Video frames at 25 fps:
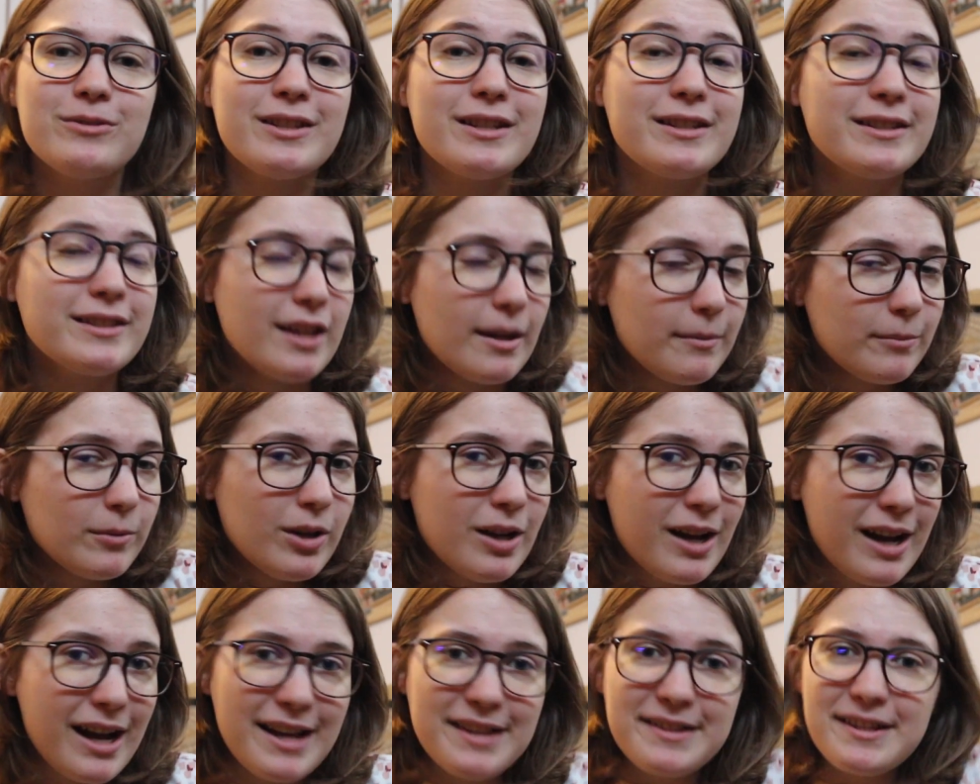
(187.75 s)
to
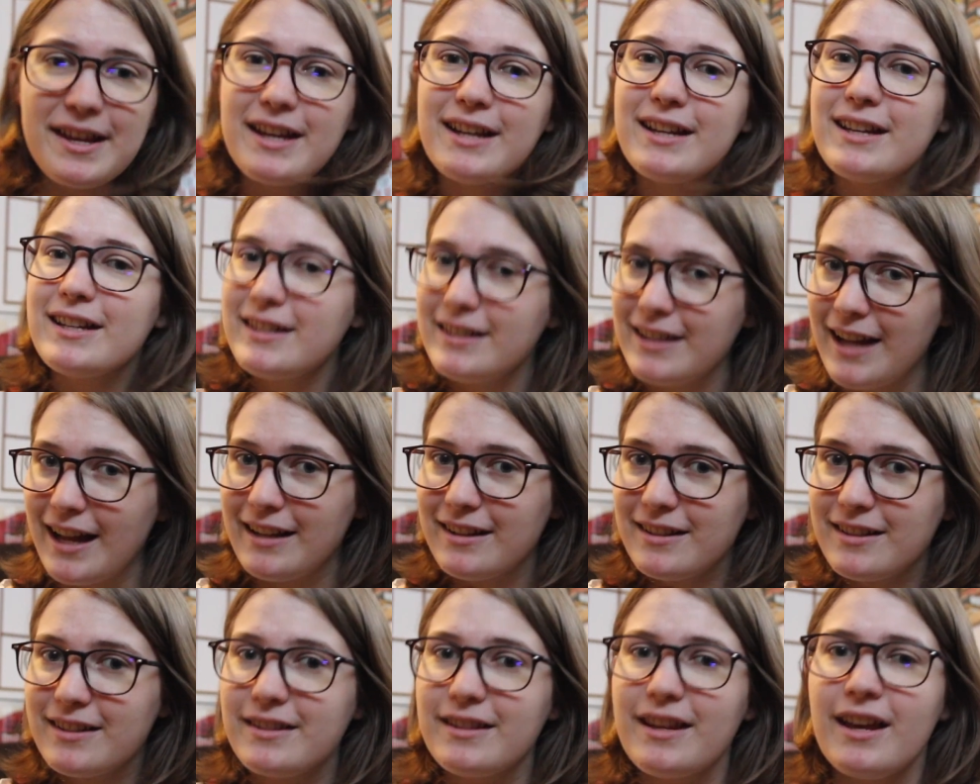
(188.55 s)
summarize and
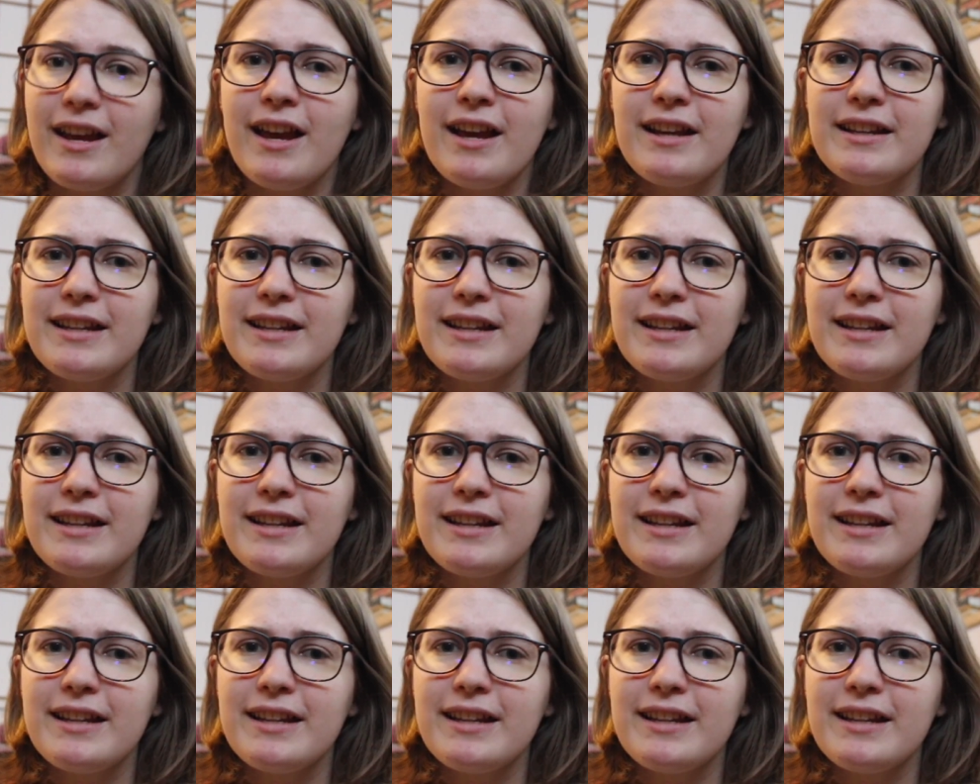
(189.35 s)
condense.